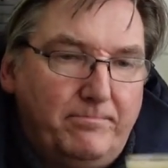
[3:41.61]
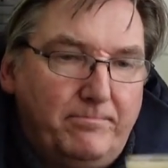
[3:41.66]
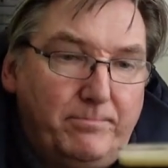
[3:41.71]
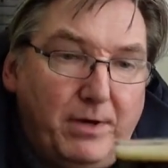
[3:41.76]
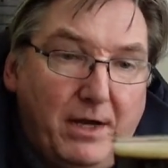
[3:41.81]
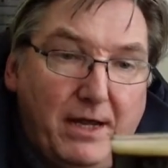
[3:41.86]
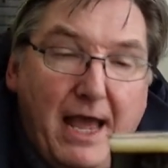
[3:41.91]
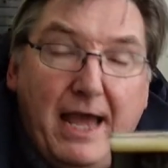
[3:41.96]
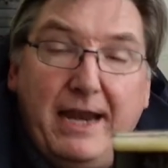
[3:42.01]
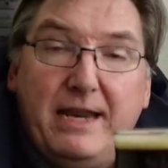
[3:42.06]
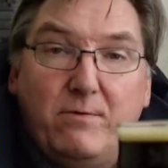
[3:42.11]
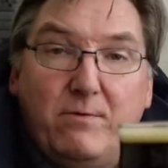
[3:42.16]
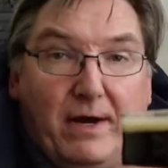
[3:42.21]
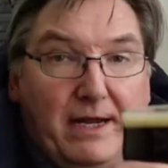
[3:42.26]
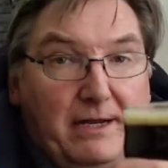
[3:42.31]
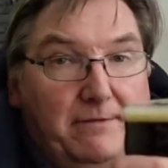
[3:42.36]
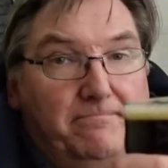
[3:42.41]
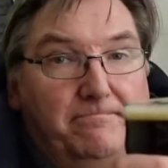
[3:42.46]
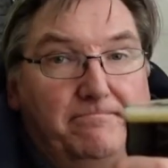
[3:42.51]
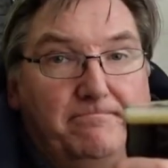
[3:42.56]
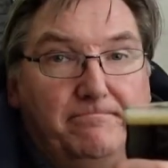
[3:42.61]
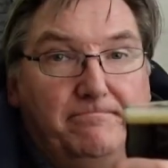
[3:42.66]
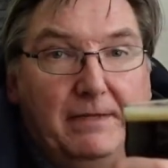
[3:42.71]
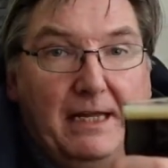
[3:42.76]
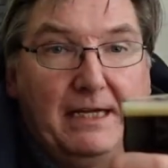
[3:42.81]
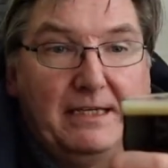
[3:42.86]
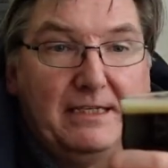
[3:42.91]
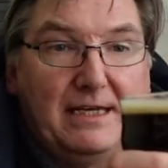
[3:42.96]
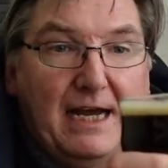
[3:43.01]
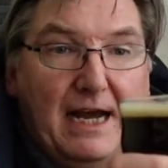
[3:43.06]
But anyway,
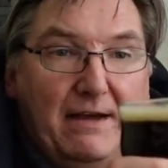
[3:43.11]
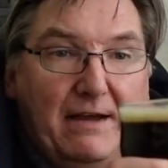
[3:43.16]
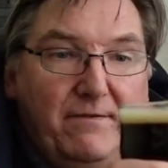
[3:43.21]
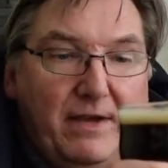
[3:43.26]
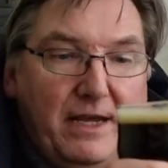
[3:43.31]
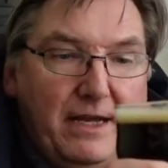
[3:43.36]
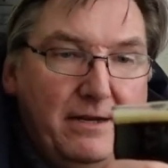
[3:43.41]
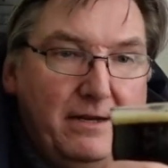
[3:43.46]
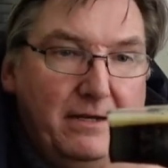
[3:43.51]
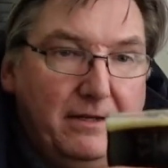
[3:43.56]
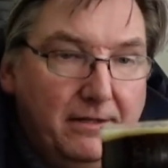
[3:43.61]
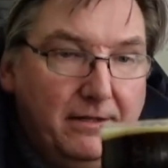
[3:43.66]
let's dive in.